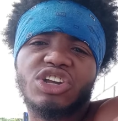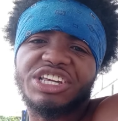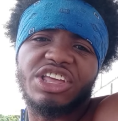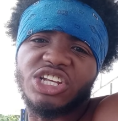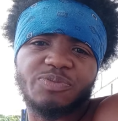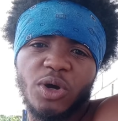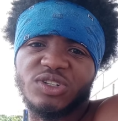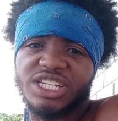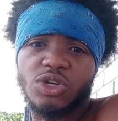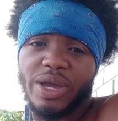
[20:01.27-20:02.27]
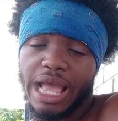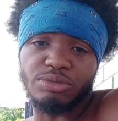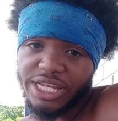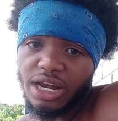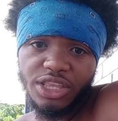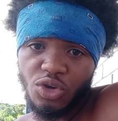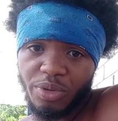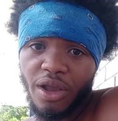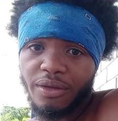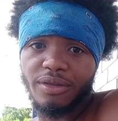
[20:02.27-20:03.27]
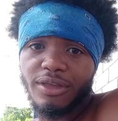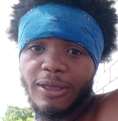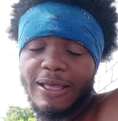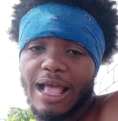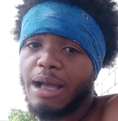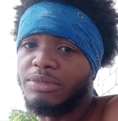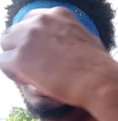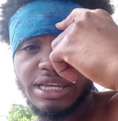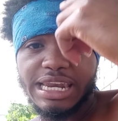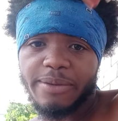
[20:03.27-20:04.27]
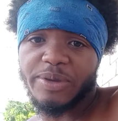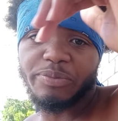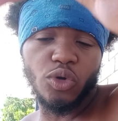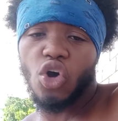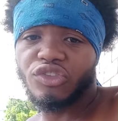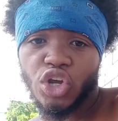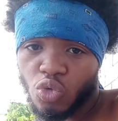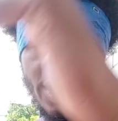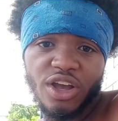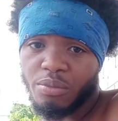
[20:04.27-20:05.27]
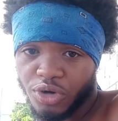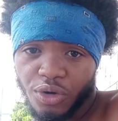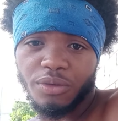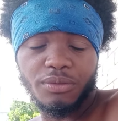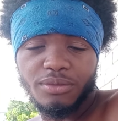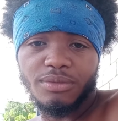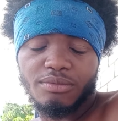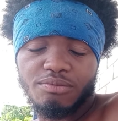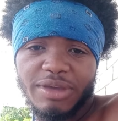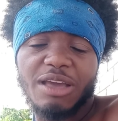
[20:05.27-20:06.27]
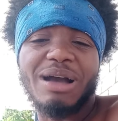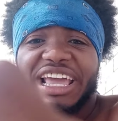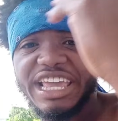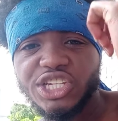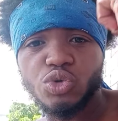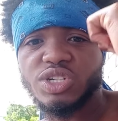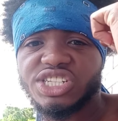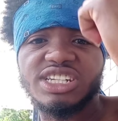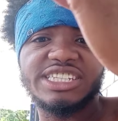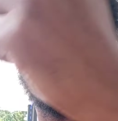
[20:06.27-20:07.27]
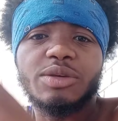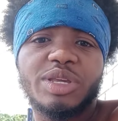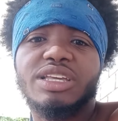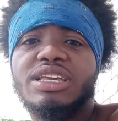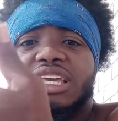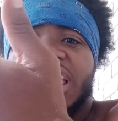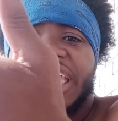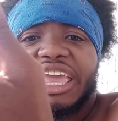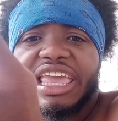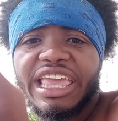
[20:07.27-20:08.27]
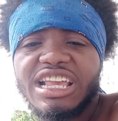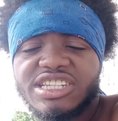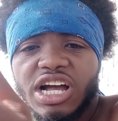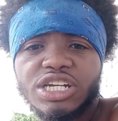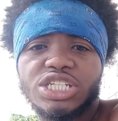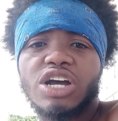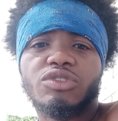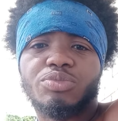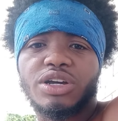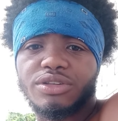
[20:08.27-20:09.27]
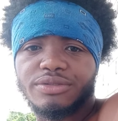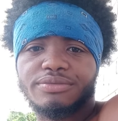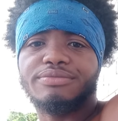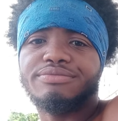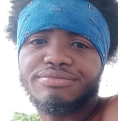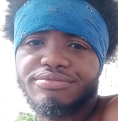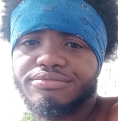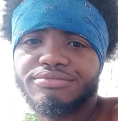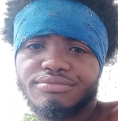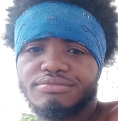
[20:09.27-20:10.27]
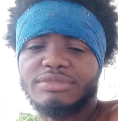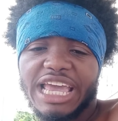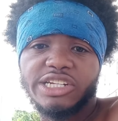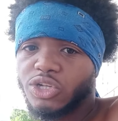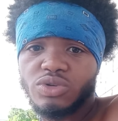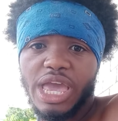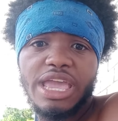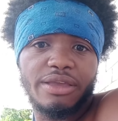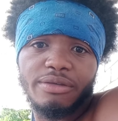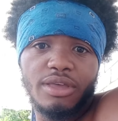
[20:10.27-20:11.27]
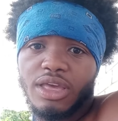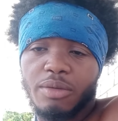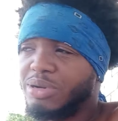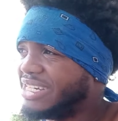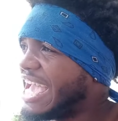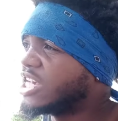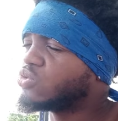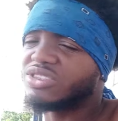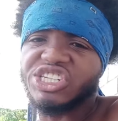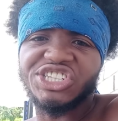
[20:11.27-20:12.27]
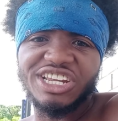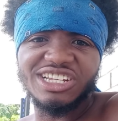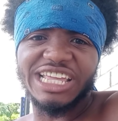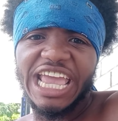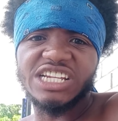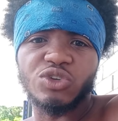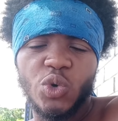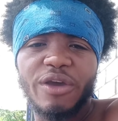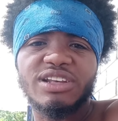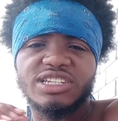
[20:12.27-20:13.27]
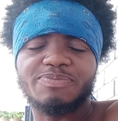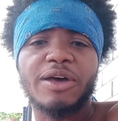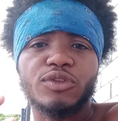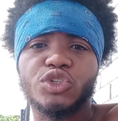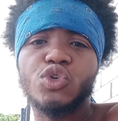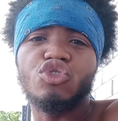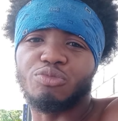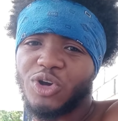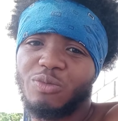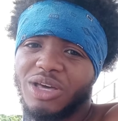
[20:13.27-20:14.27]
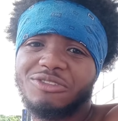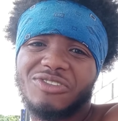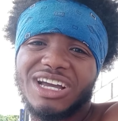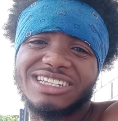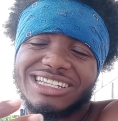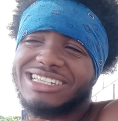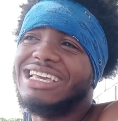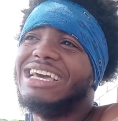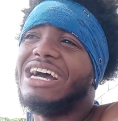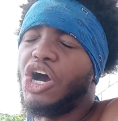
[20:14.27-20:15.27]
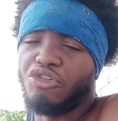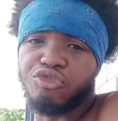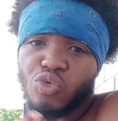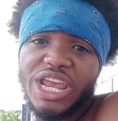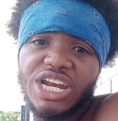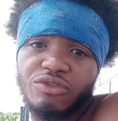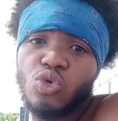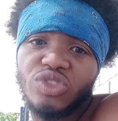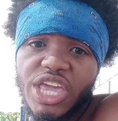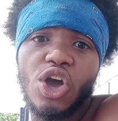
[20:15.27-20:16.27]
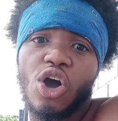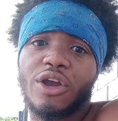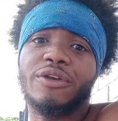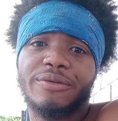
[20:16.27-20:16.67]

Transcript: gonna get exposed anyway. I'm telling you, bruh. I'm looking at people on the ground, bro. And my intuition is telling me he's an undercover brother. And it's okay. But that's what this shit is. The Age of Aquarius is about the truth, bro. Motherfuckers is afraid of who they are.